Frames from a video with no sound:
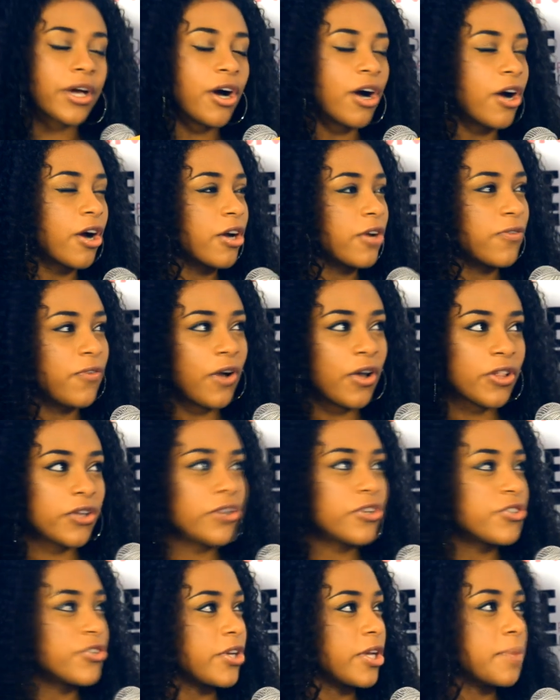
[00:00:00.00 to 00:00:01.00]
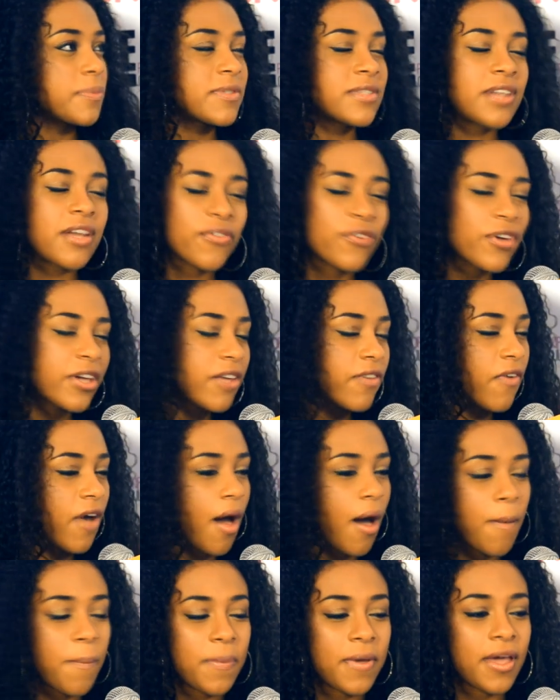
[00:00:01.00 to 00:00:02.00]
hard, follow your dreams, never give
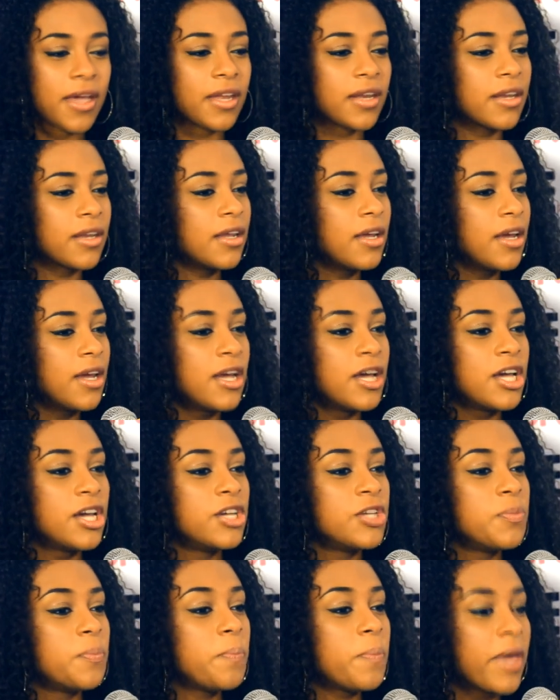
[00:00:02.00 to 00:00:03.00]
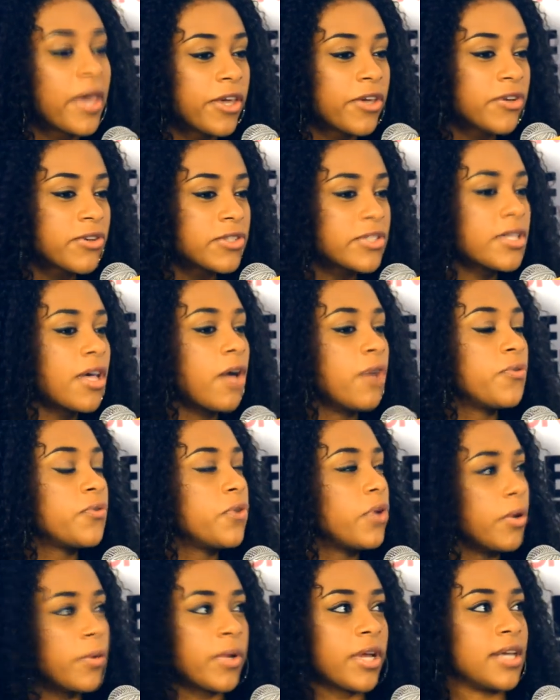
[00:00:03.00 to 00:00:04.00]
up, and make yourself
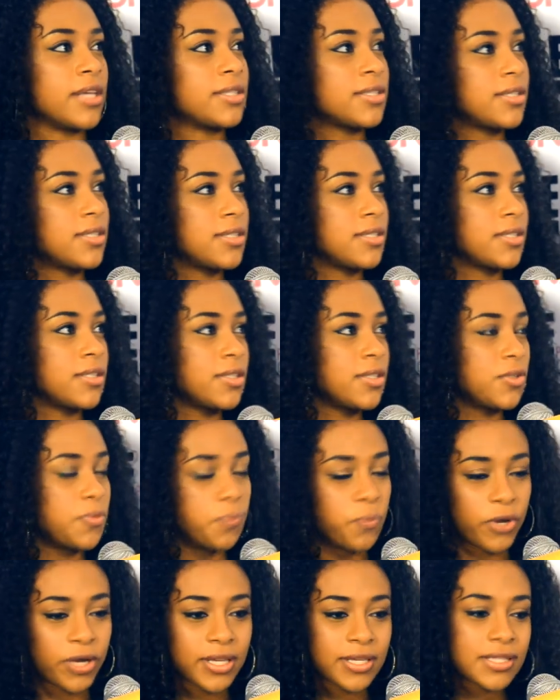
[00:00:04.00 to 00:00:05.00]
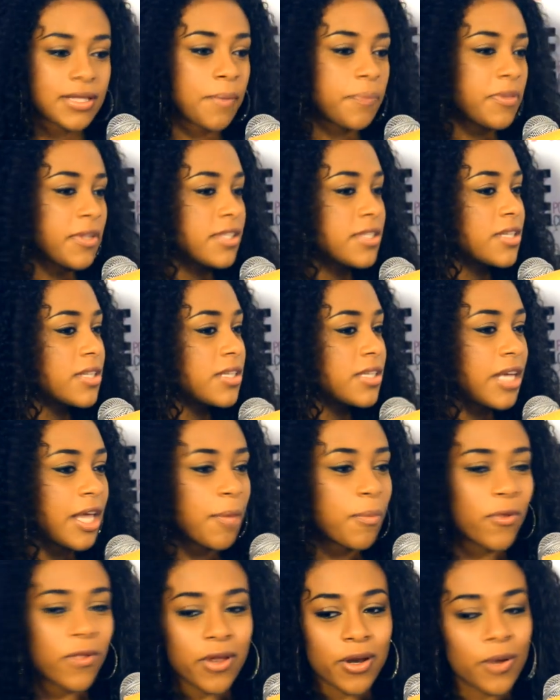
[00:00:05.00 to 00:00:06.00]
noticed. Bring something to the
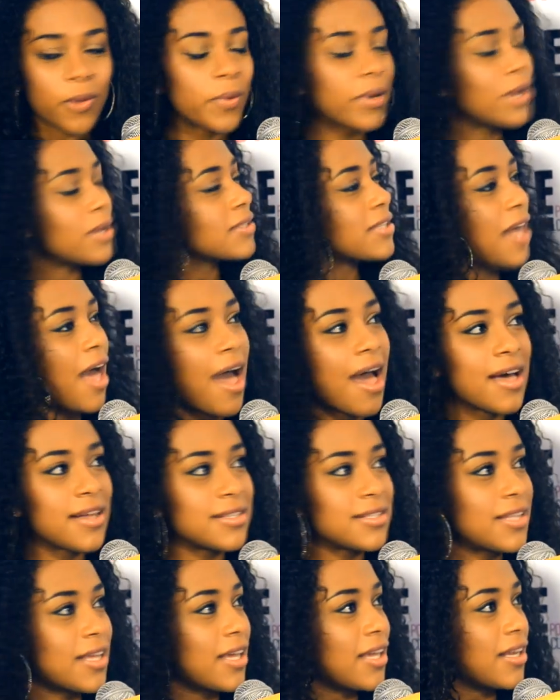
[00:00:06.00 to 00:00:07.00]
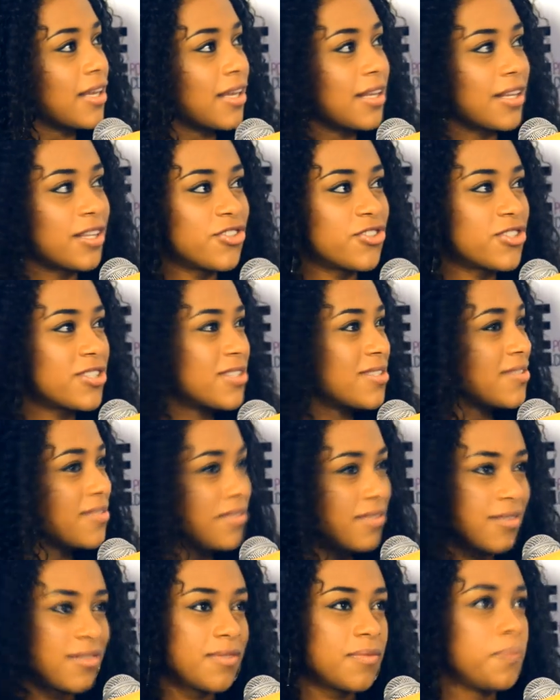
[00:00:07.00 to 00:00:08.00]
table that no one else has, and just
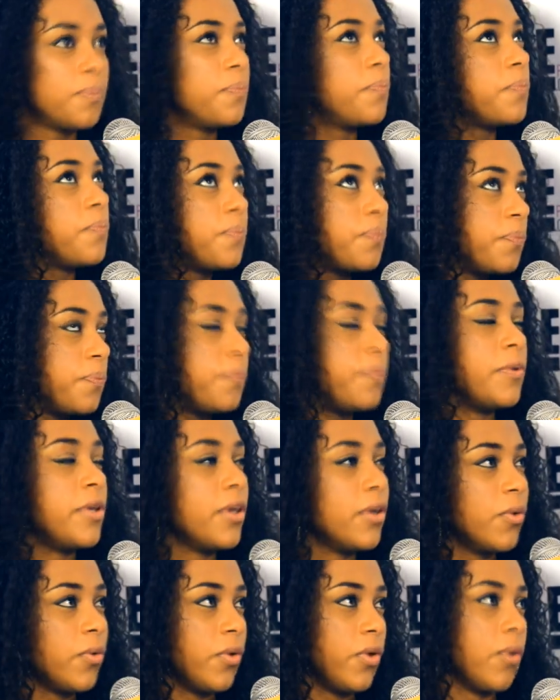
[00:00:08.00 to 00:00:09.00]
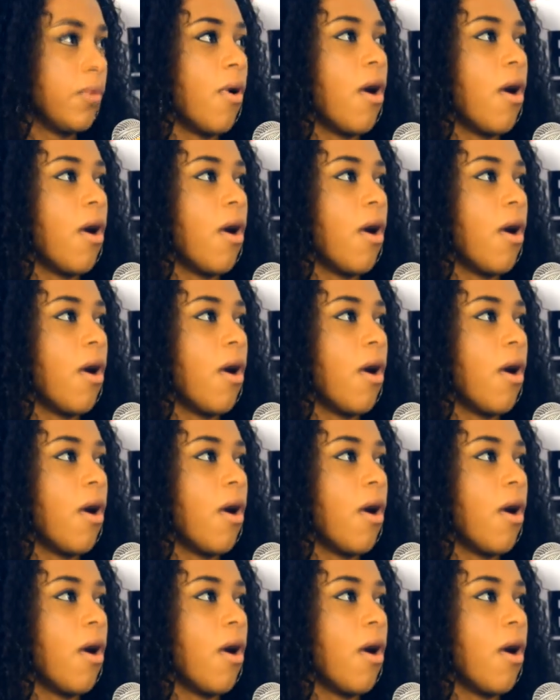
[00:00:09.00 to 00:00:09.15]
be who you